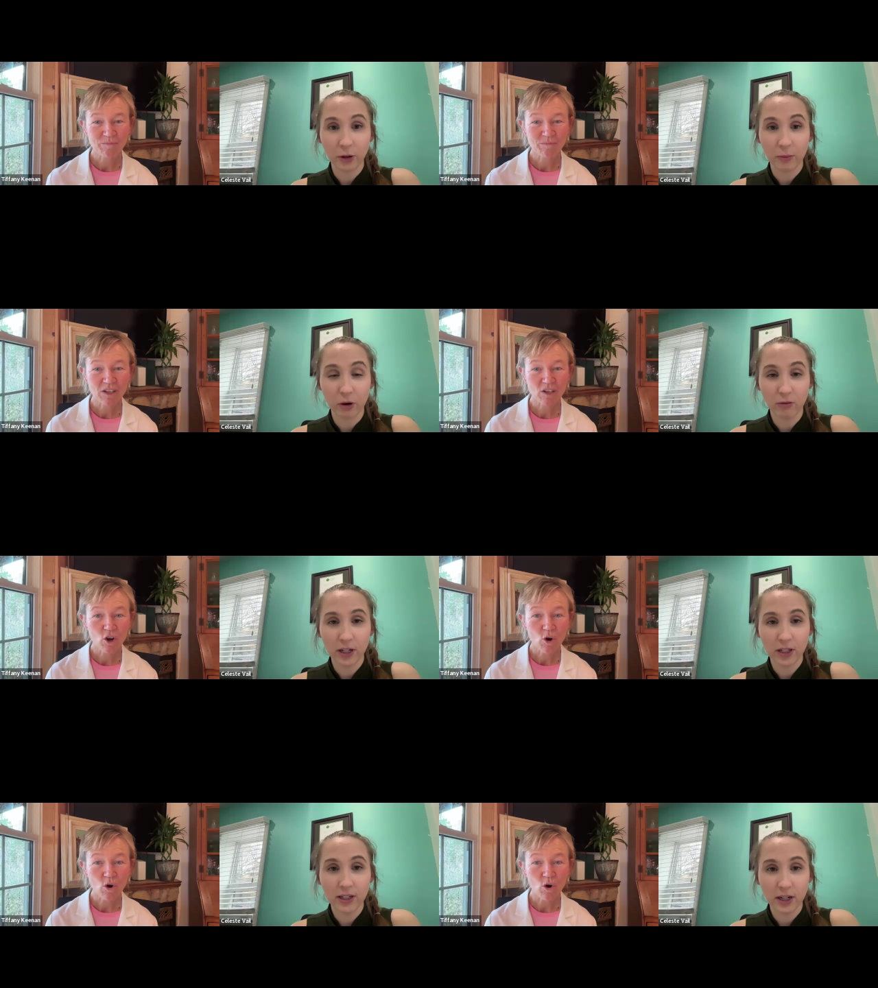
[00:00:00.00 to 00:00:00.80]
Speaker 1: do for the
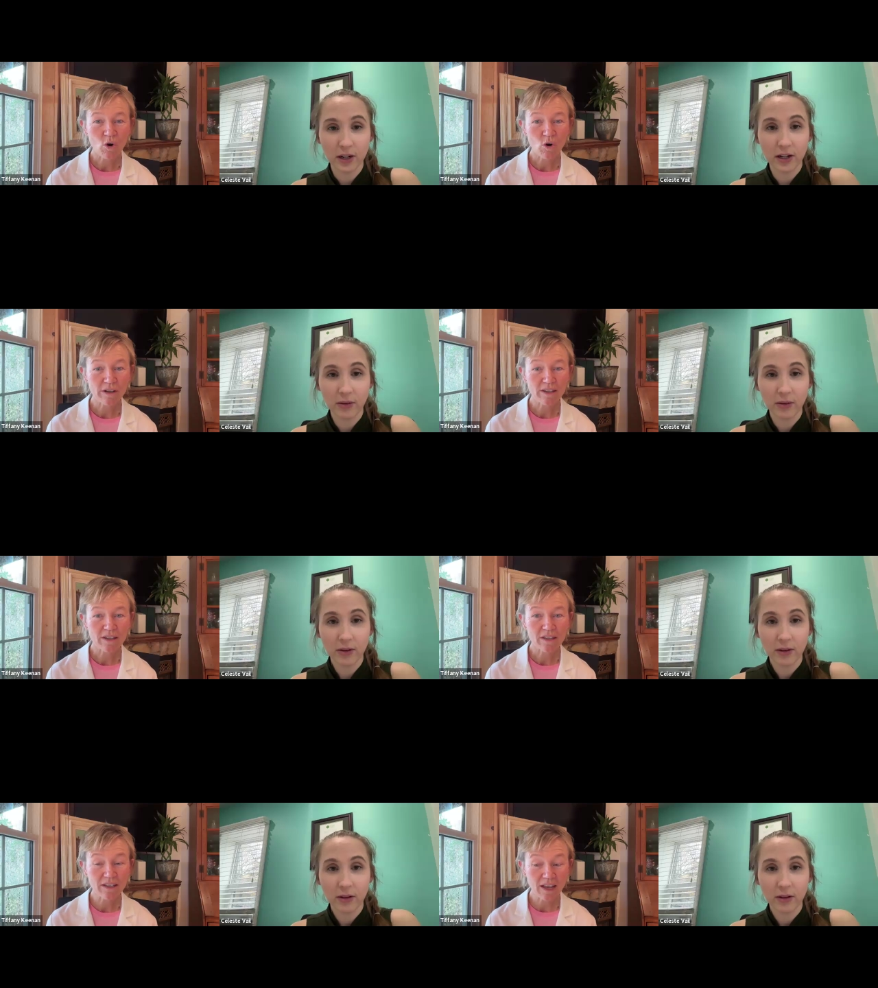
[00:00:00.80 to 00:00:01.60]
protein
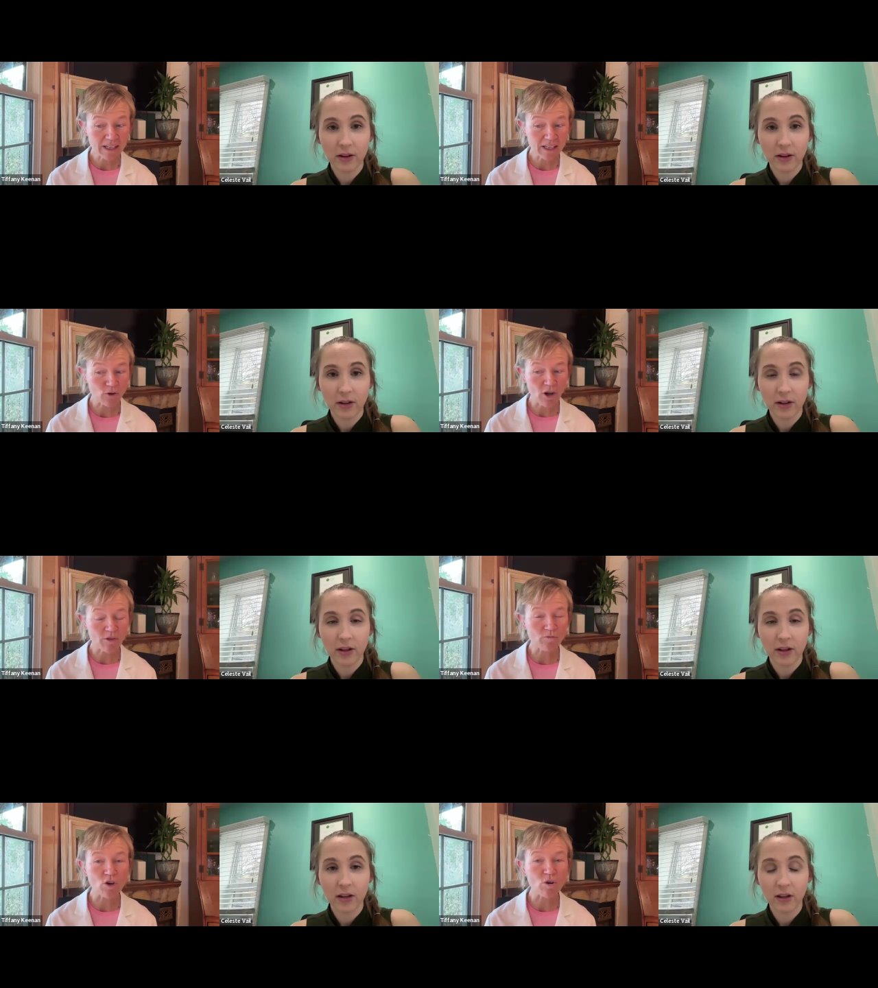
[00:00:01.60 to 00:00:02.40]
scenario?
Speaker 2: Yeah, like if you're
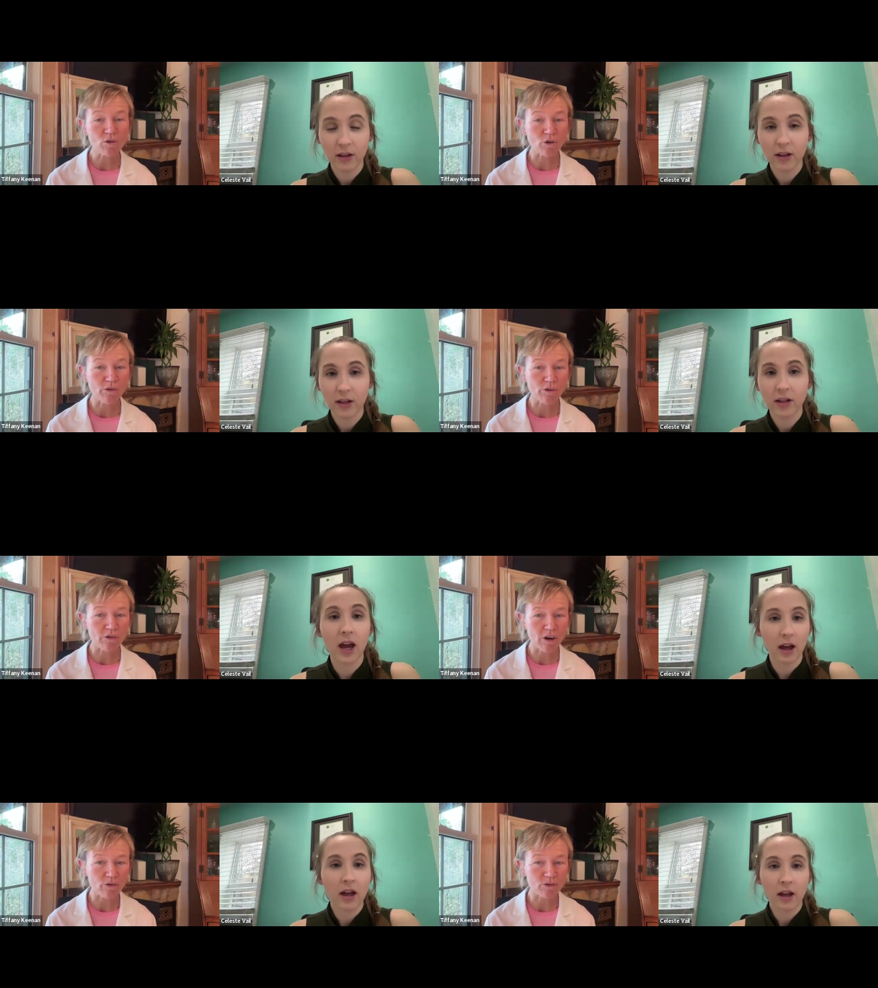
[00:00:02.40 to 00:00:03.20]
on the road, or
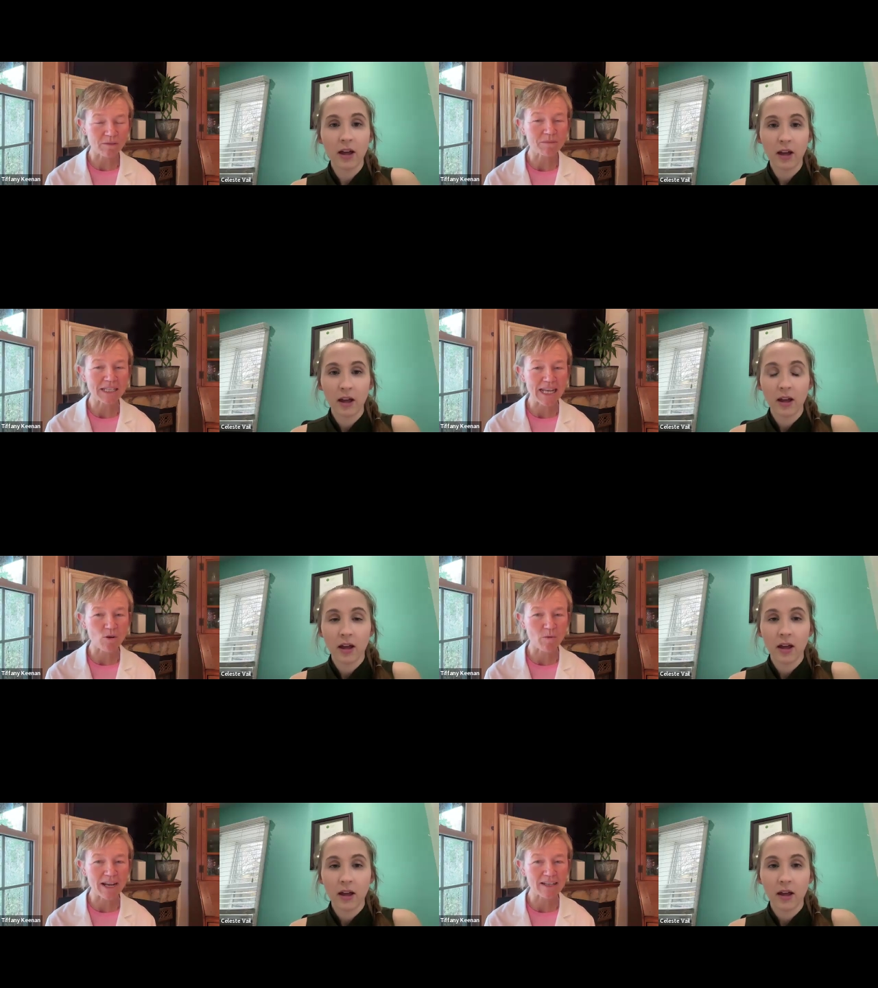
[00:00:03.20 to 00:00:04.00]
there yeah. are there some
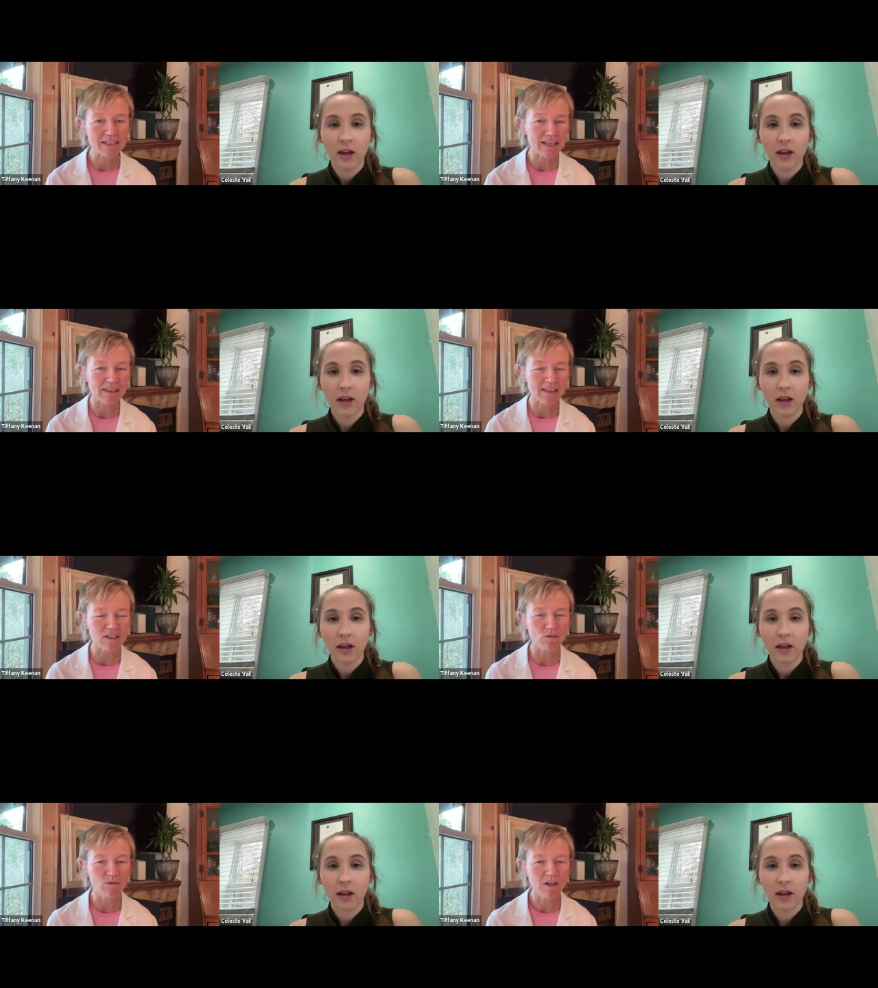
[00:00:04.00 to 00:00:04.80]
takeaways like
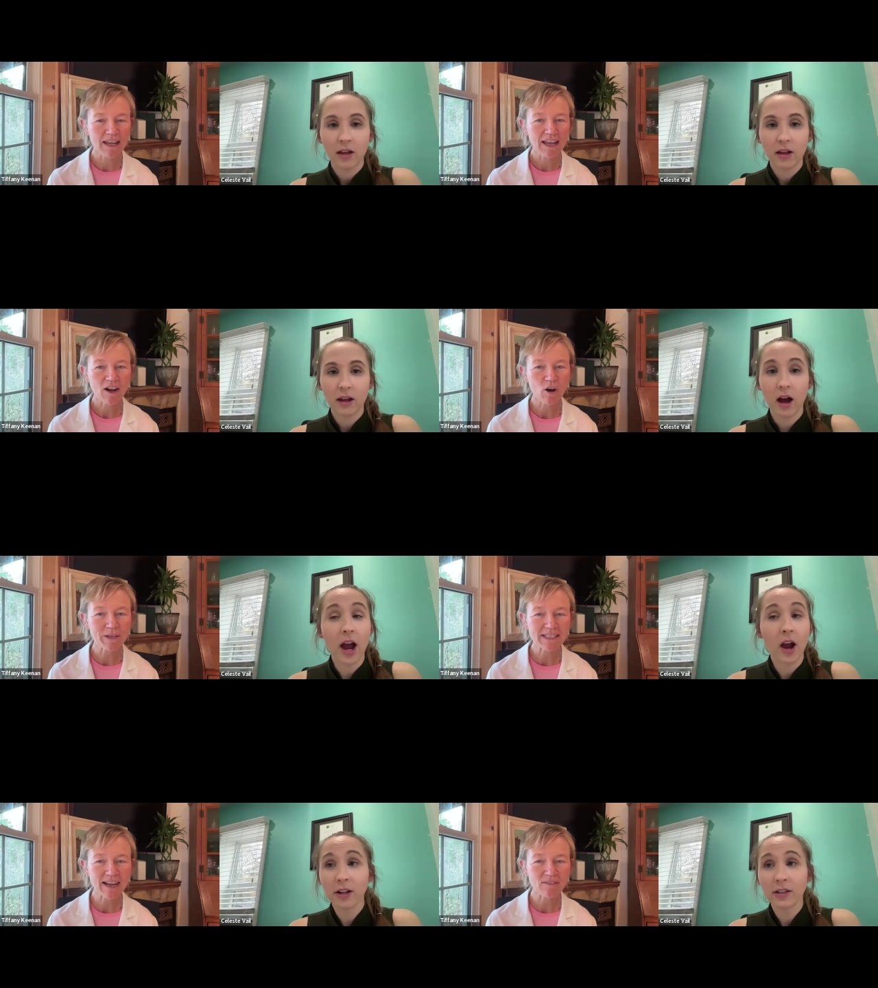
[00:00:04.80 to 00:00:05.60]
that you
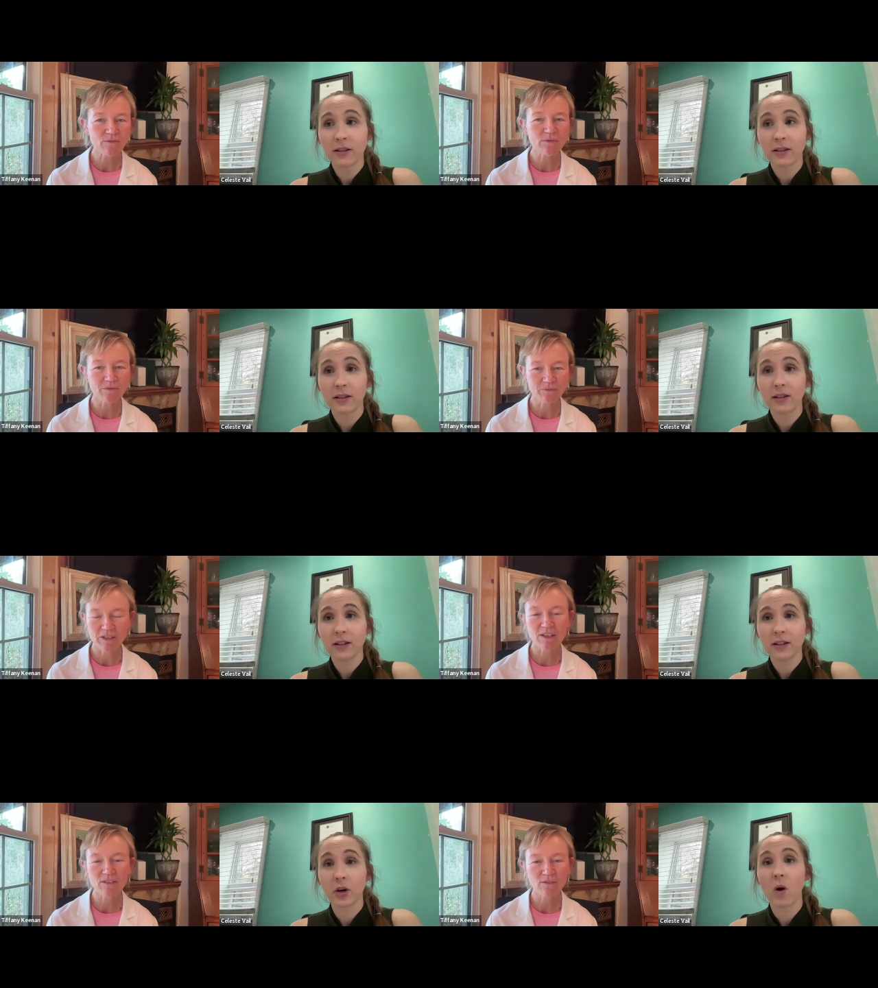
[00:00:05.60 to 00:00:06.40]
always I have.
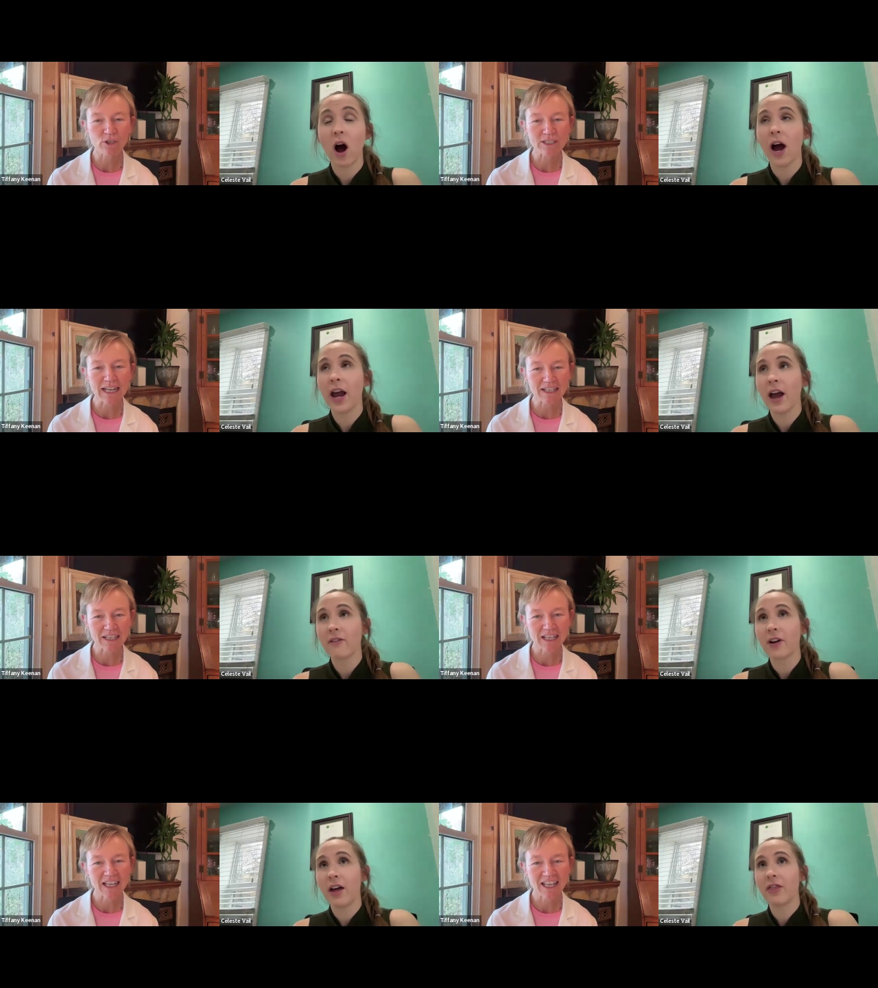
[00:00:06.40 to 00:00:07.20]
Speaker 1: So for- I
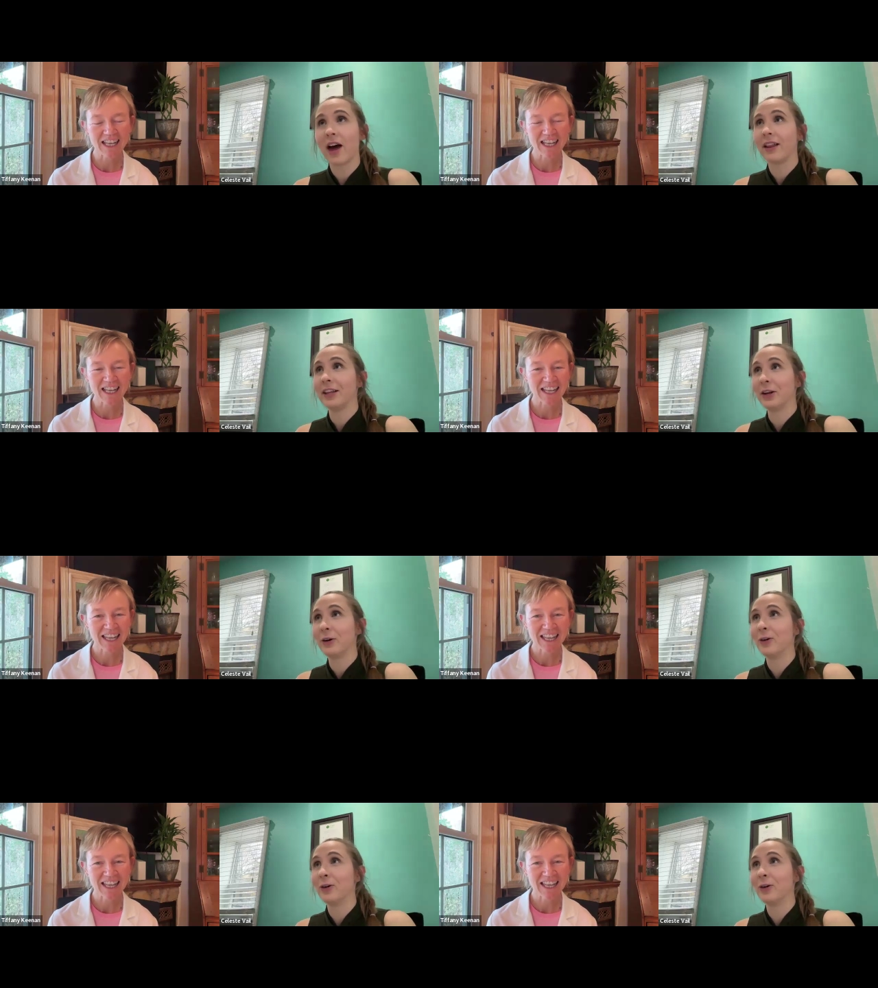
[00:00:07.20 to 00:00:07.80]
have got that